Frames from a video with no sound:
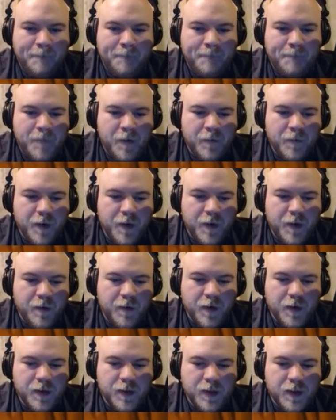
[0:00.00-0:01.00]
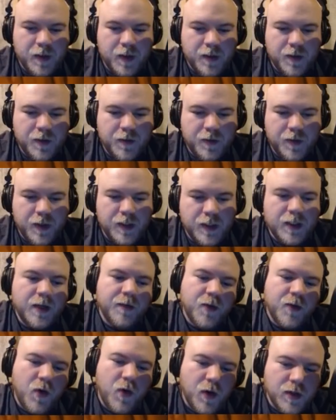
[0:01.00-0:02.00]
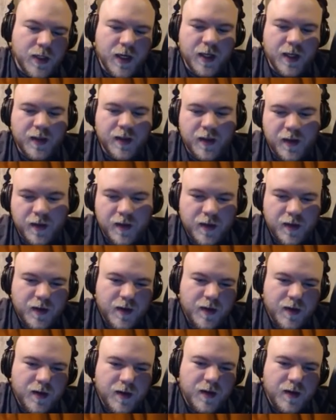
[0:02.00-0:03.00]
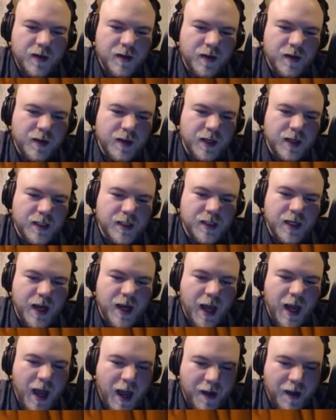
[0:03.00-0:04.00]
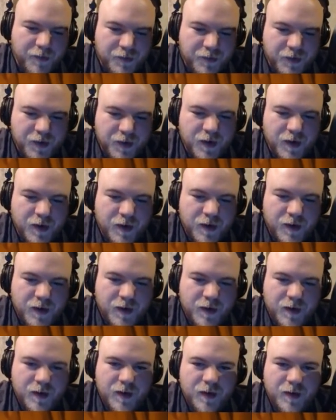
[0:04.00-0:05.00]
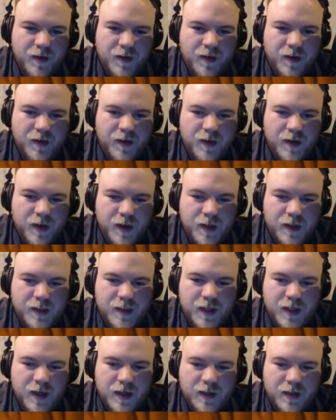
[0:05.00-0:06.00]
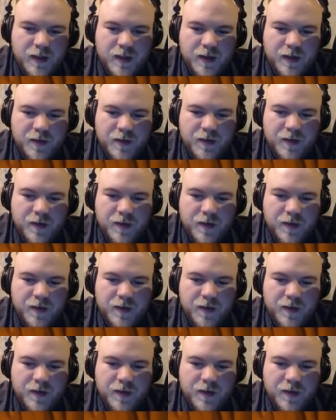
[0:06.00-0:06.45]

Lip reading: here we go, we're going to start doing things. And of course I get the Glaceon after he gets knocked out.